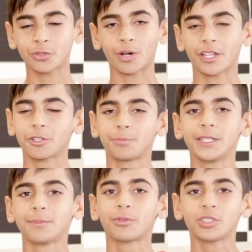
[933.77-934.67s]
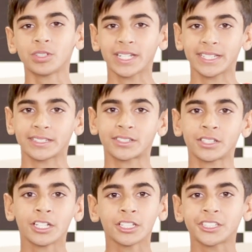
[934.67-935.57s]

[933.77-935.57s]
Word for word: to other people is